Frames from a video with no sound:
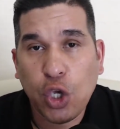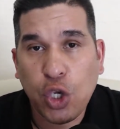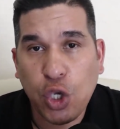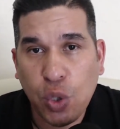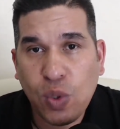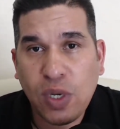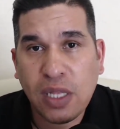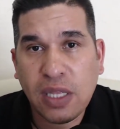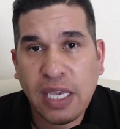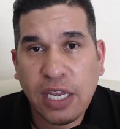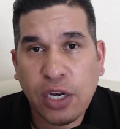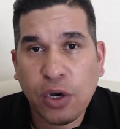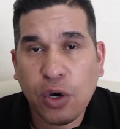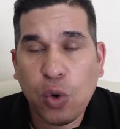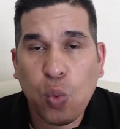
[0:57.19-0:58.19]
You, the
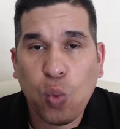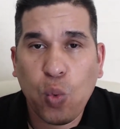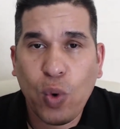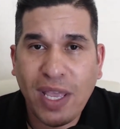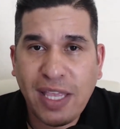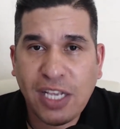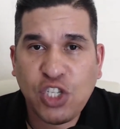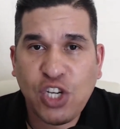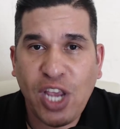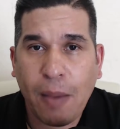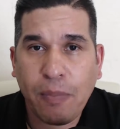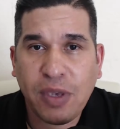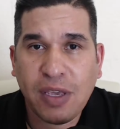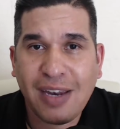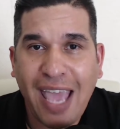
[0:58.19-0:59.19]
leader, with the
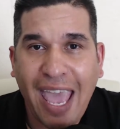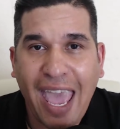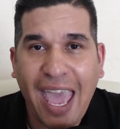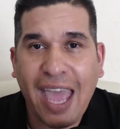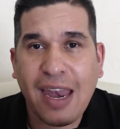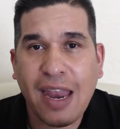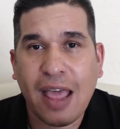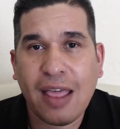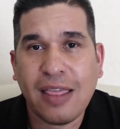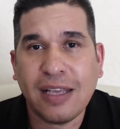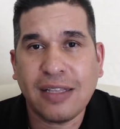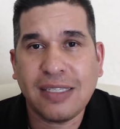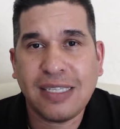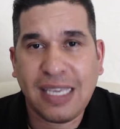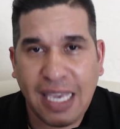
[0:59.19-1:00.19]
champion and
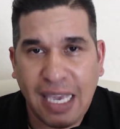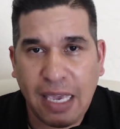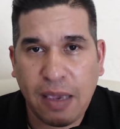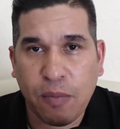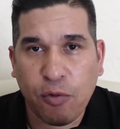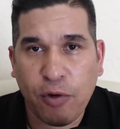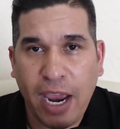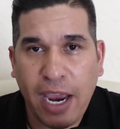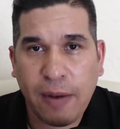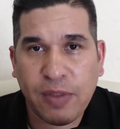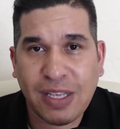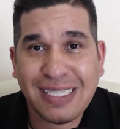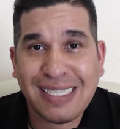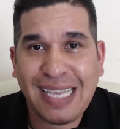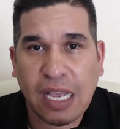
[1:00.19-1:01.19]
the team, right?
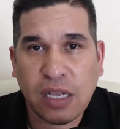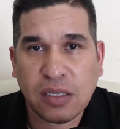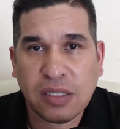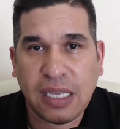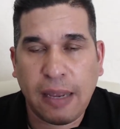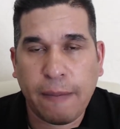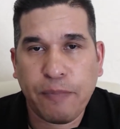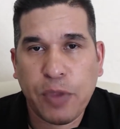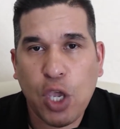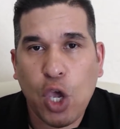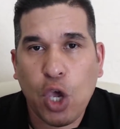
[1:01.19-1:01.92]
The sales team.